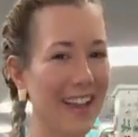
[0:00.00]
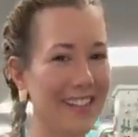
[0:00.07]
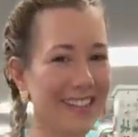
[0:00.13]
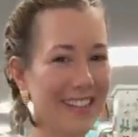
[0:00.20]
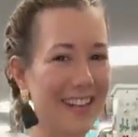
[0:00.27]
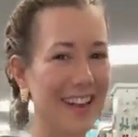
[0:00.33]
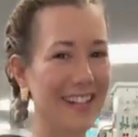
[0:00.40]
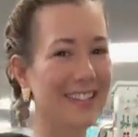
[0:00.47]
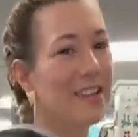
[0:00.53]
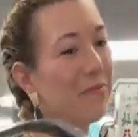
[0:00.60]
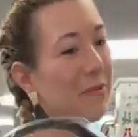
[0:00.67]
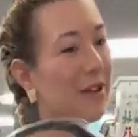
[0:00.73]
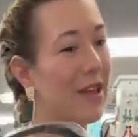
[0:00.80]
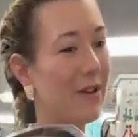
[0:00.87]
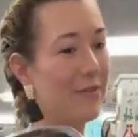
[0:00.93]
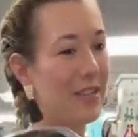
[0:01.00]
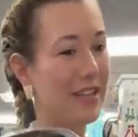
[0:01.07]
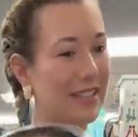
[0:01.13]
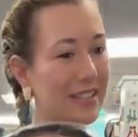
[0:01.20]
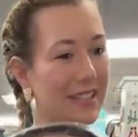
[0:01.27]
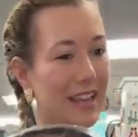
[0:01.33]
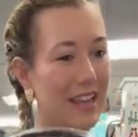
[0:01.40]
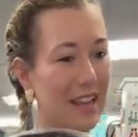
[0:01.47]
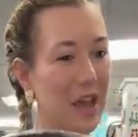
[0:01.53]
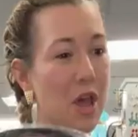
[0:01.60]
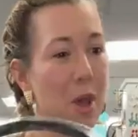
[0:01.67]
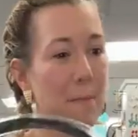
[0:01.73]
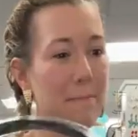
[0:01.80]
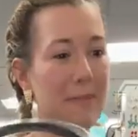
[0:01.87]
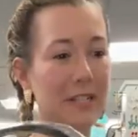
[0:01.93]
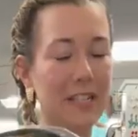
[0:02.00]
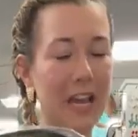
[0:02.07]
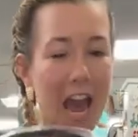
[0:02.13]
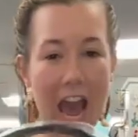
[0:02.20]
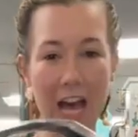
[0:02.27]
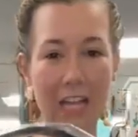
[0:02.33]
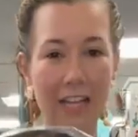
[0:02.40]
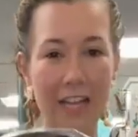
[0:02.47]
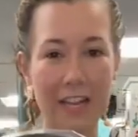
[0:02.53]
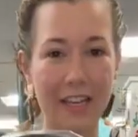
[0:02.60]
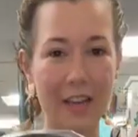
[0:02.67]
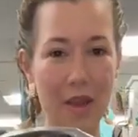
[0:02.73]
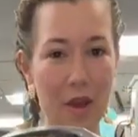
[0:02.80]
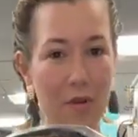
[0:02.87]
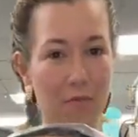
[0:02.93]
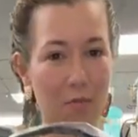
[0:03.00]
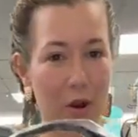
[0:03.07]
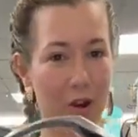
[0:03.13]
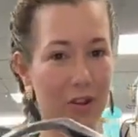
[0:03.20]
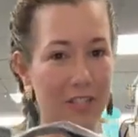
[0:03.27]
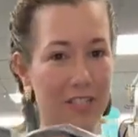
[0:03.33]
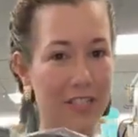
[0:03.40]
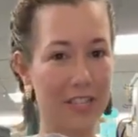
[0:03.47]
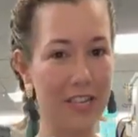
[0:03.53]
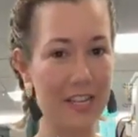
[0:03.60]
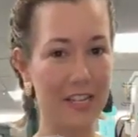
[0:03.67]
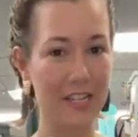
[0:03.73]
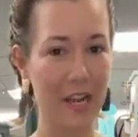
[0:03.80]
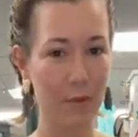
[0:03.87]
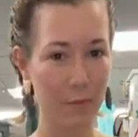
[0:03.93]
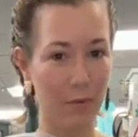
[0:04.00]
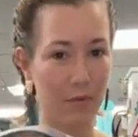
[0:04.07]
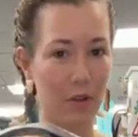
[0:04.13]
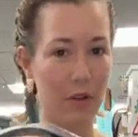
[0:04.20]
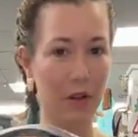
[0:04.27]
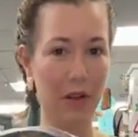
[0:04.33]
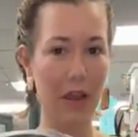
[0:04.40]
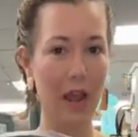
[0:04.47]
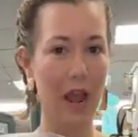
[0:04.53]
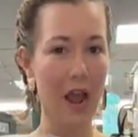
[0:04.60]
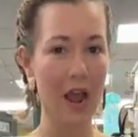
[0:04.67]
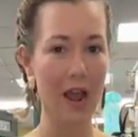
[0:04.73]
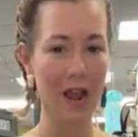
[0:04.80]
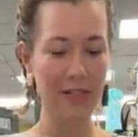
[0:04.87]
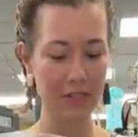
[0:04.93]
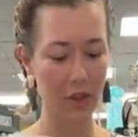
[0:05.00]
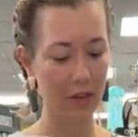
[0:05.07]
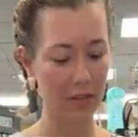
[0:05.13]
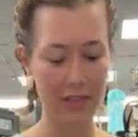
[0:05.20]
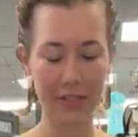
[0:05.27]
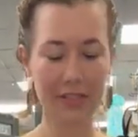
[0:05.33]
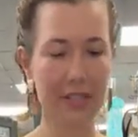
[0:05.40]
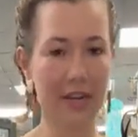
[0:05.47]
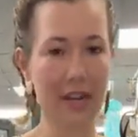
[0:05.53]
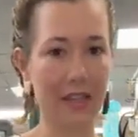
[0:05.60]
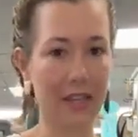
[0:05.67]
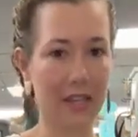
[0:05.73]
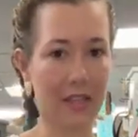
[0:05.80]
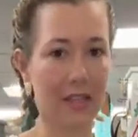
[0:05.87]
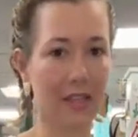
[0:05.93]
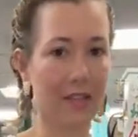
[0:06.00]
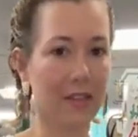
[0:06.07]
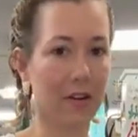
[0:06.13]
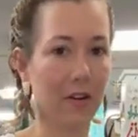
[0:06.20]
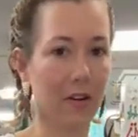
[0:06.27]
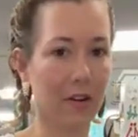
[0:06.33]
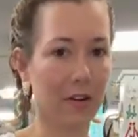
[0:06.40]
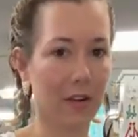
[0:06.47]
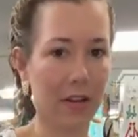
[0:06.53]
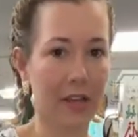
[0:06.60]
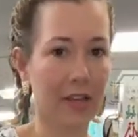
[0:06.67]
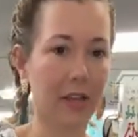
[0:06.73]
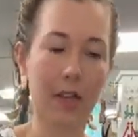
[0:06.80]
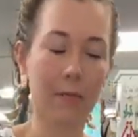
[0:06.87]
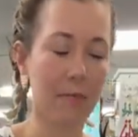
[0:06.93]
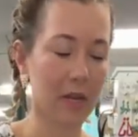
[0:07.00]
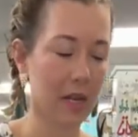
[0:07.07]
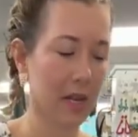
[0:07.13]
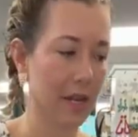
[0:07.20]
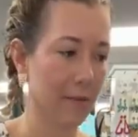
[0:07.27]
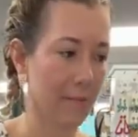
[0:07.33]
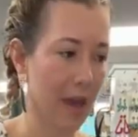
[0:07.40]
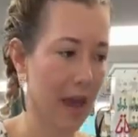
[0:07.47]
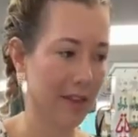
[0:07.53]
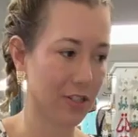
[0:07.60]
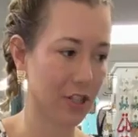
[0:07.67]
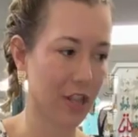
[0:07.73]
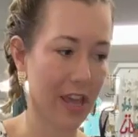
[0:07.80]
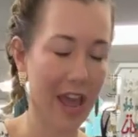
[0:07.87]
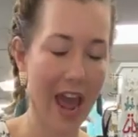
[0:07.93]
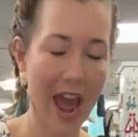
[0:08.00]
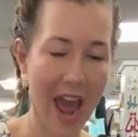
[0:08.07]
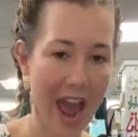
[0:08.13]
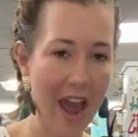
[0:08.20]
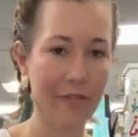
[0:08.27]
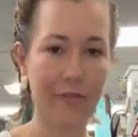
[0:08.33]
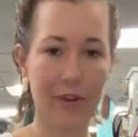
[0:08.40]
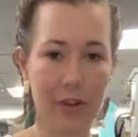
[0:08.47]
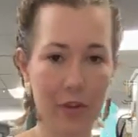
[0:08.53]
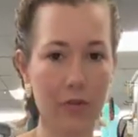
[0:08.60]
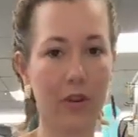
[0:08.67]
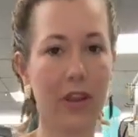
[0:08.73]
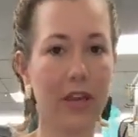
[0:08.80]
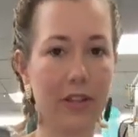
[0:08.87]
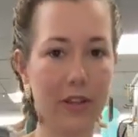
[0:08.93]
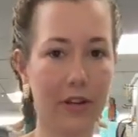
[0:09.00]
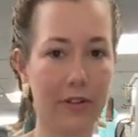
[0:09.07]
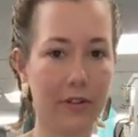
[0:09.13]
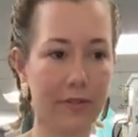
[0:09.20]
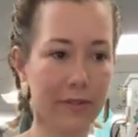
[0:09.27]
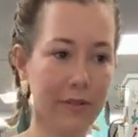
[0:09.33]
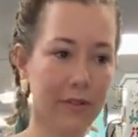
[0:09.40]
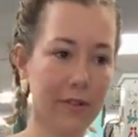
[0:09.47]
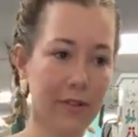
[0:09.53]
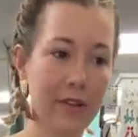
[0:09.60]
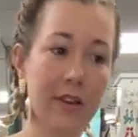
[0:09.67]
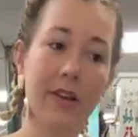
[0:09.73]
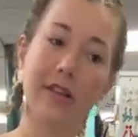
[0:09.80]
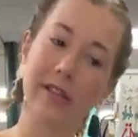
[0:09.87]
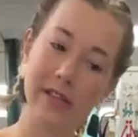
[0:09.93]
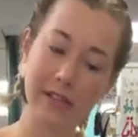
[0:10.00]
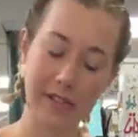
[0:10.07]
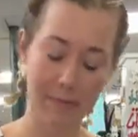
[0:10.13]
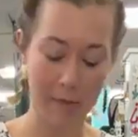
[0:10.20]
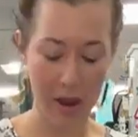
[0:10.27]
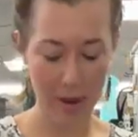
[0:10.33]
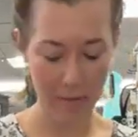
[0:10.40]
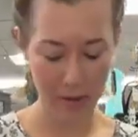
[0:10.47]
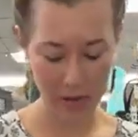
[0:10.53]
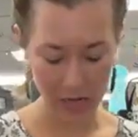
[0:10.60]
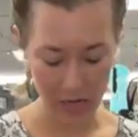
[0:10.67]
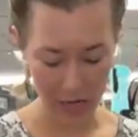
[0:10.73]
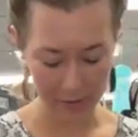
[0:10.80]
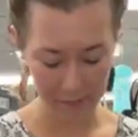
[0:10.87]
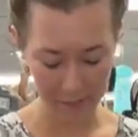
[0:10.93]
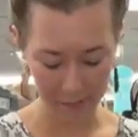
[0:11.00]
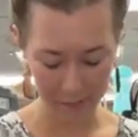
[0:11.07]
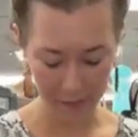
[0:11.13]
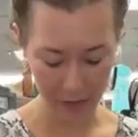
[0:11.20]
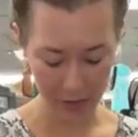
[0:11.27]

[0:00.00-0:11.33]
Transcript: okay. So next up we have this like metallic bronzy type of look. I, I, saw this and I think these are like an immediate match. They have to go together. Yeah. At least in my opinion